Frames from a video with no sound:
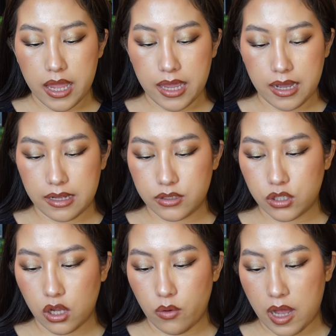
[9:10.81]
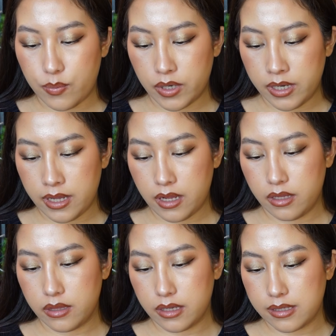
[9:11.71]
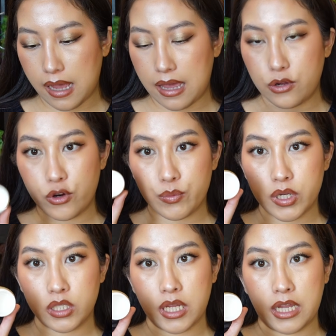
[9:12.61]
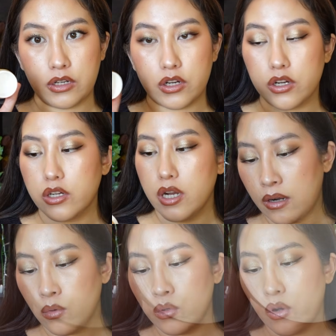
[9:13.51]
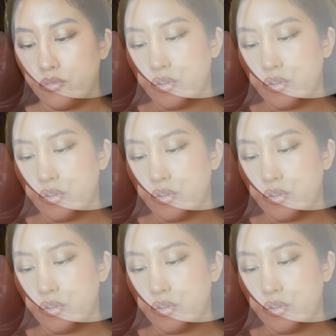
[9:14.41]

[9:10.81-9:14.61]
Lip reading: And so I put it in this eye cream container. I don't know if